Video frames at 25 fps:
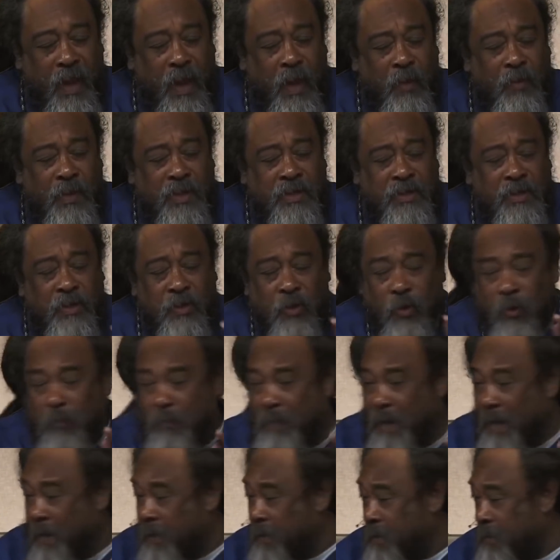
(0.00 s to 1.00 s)
I want to go
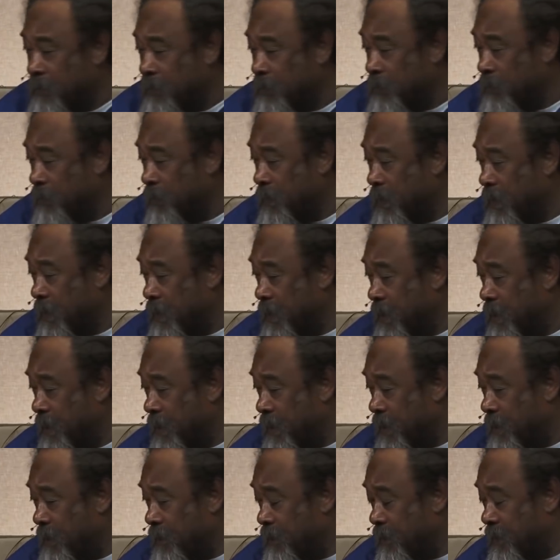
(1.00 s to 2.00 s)
back to,
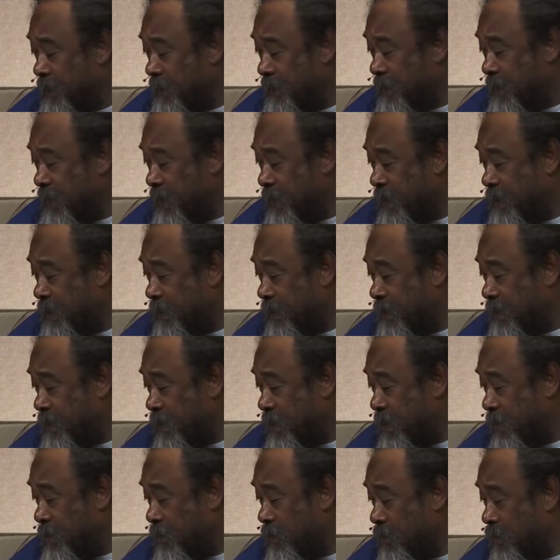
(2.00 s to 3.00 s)
we say here
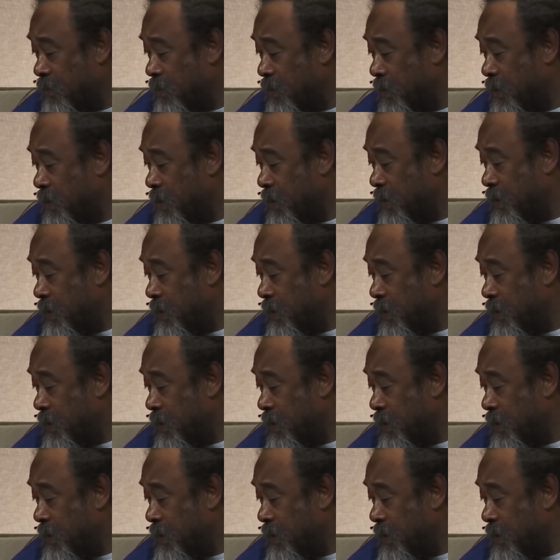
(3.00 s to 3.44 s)
now,